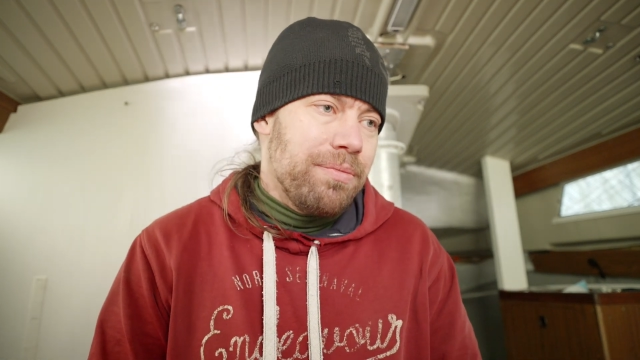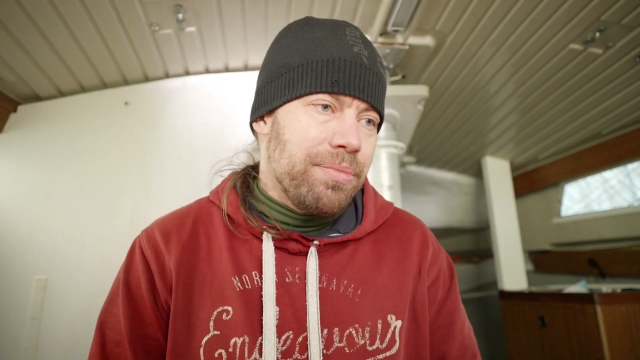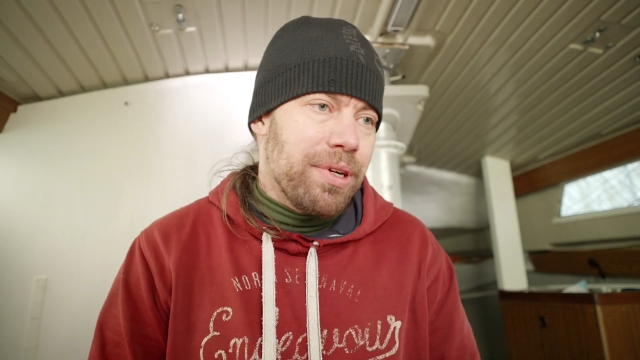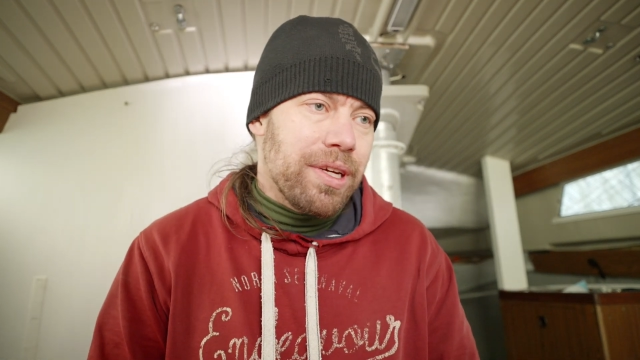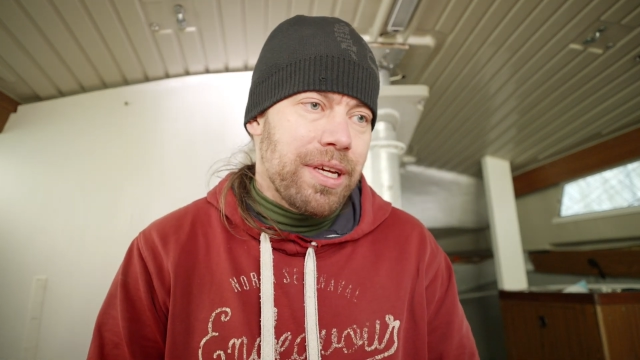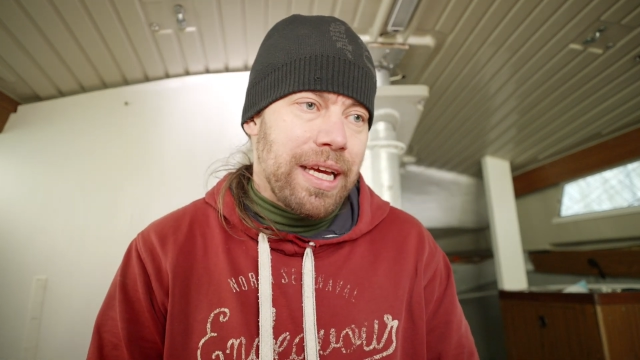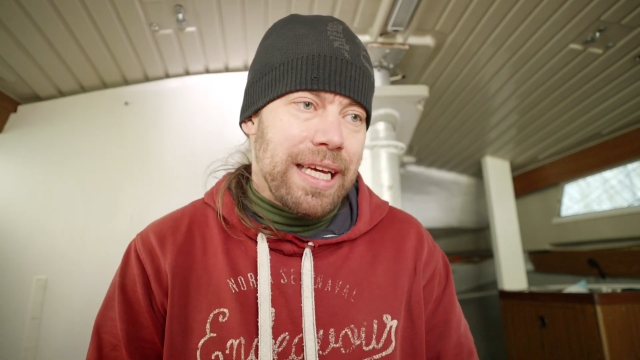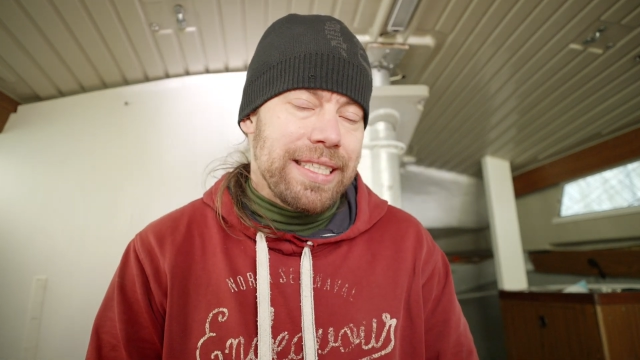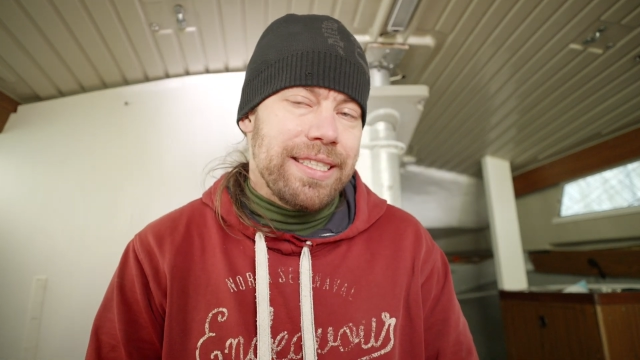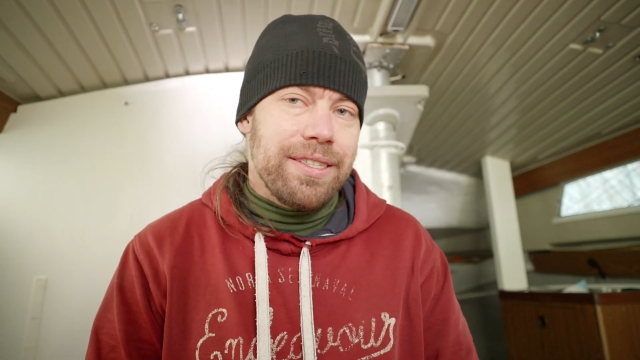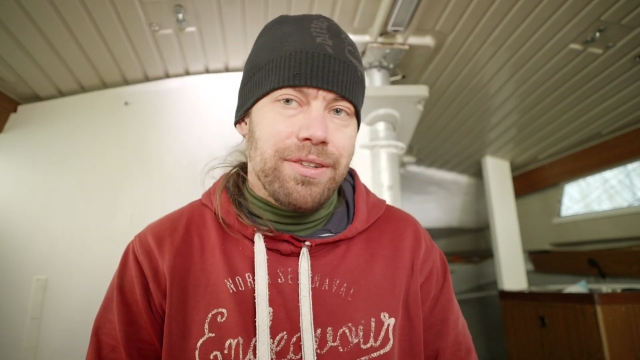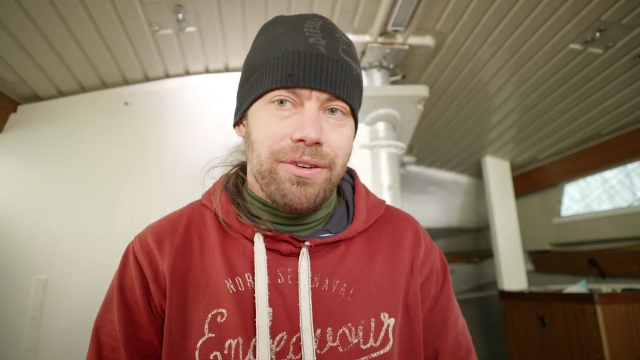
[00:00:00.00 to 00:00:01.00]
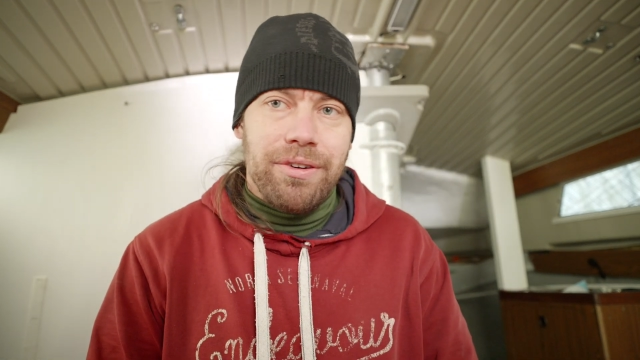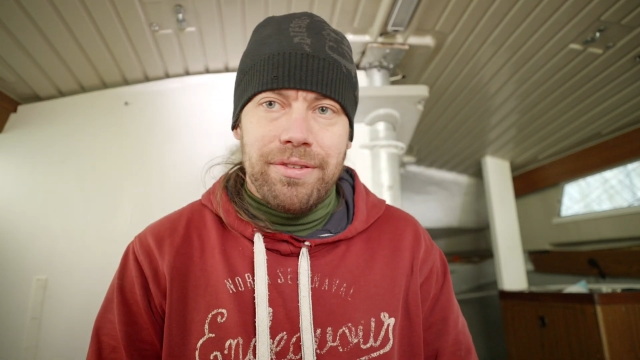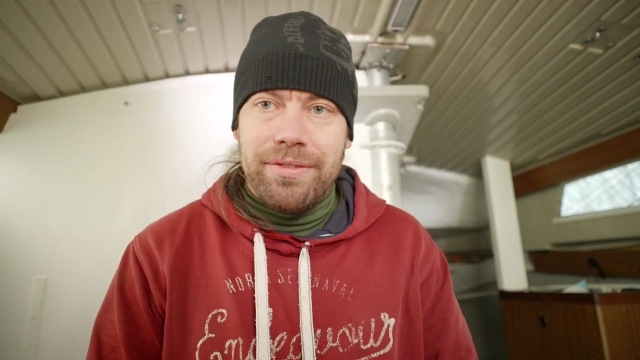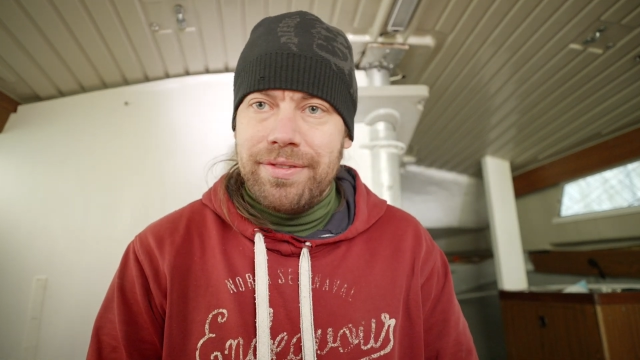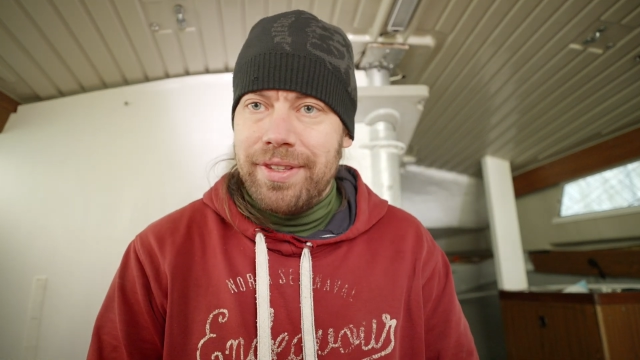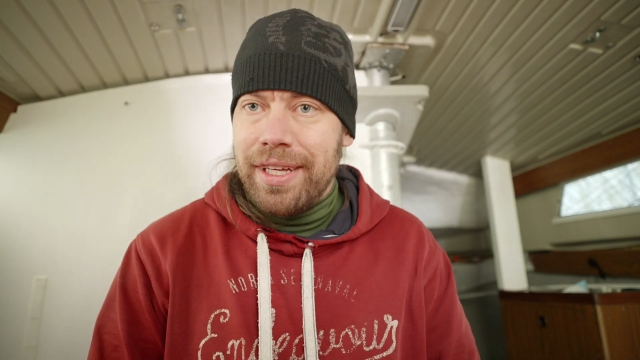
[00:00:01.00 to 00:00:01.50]
bring guests
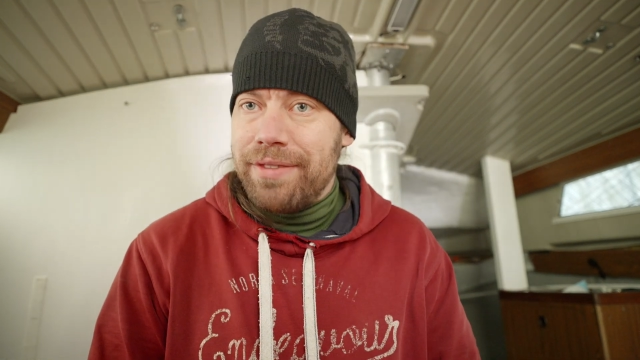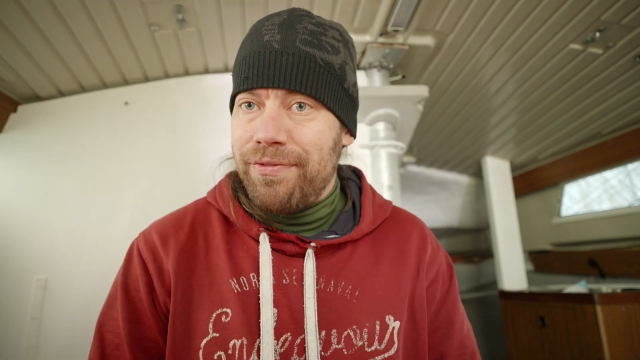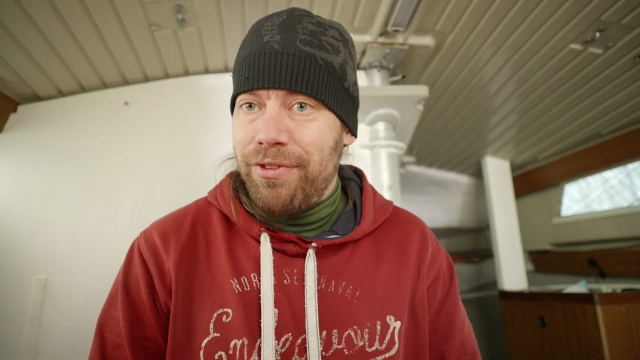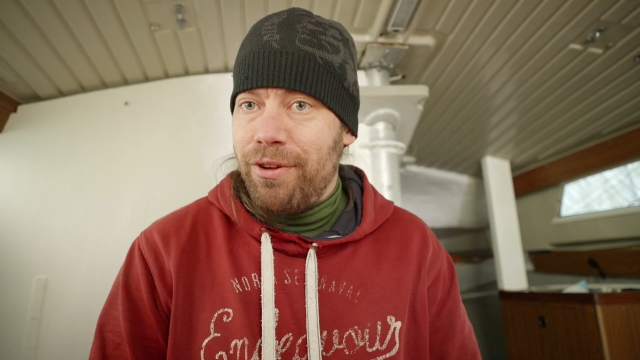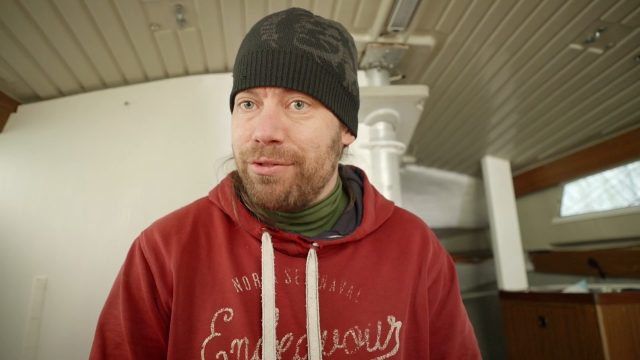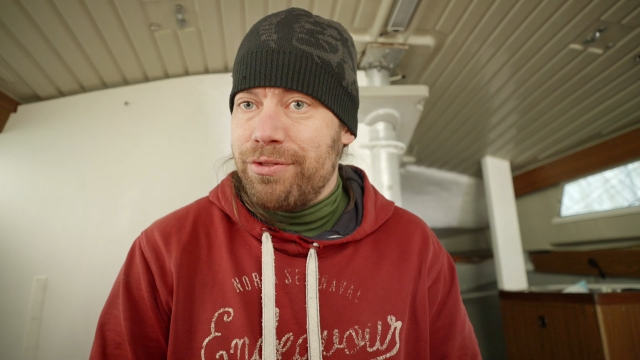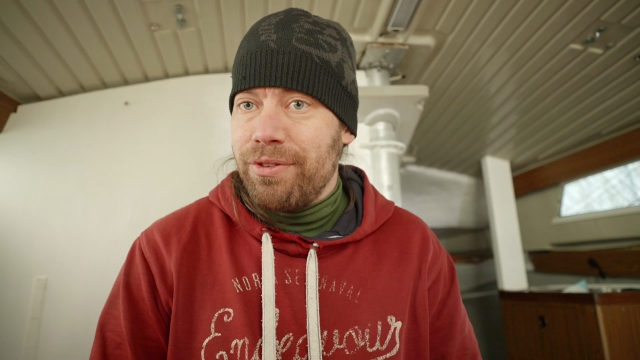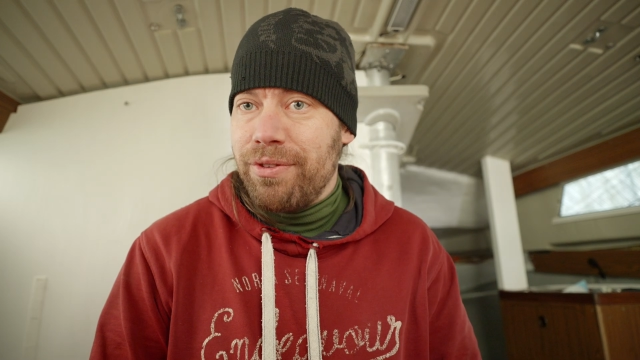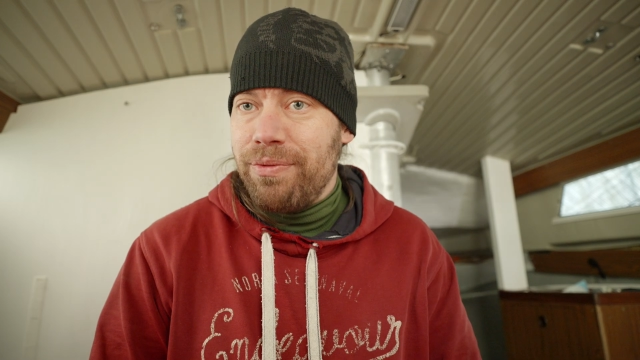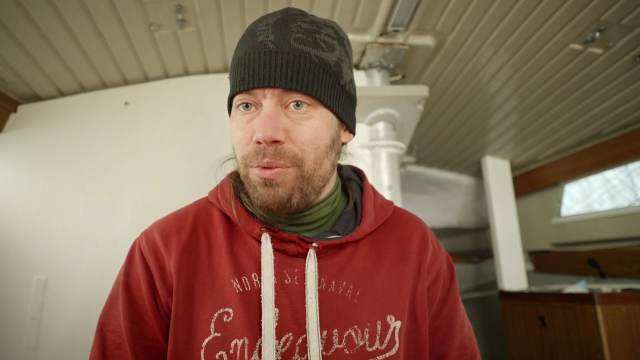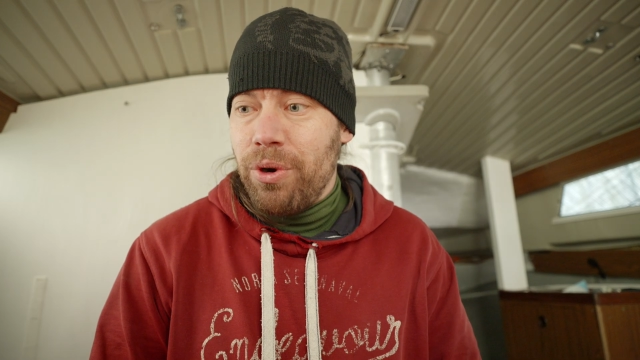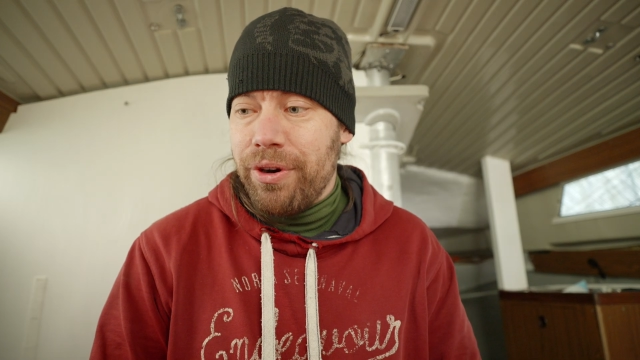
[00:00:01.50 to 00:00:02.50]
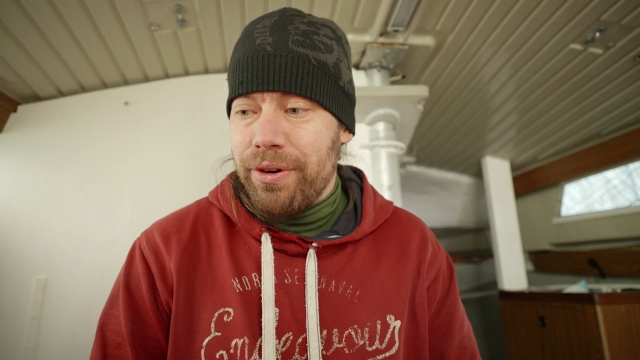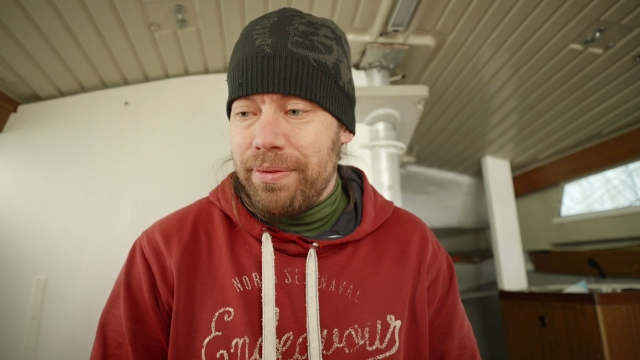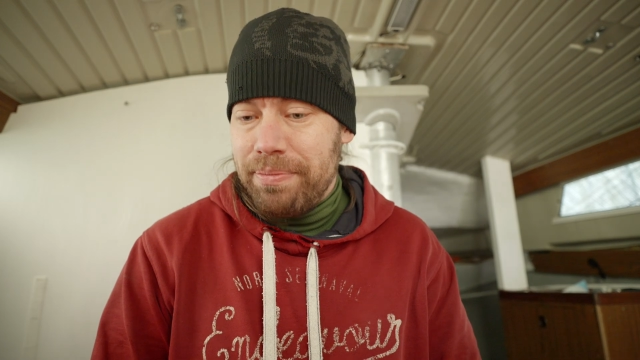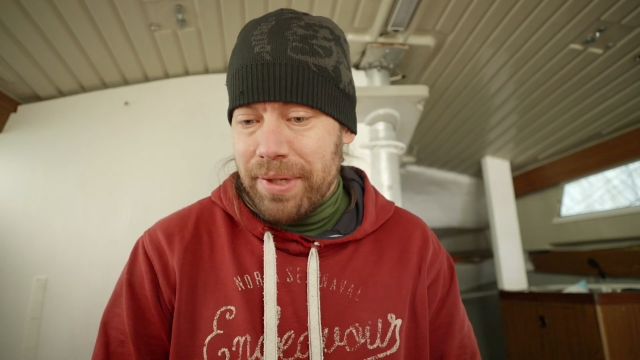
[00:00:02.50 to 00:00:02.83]
or that floats on water,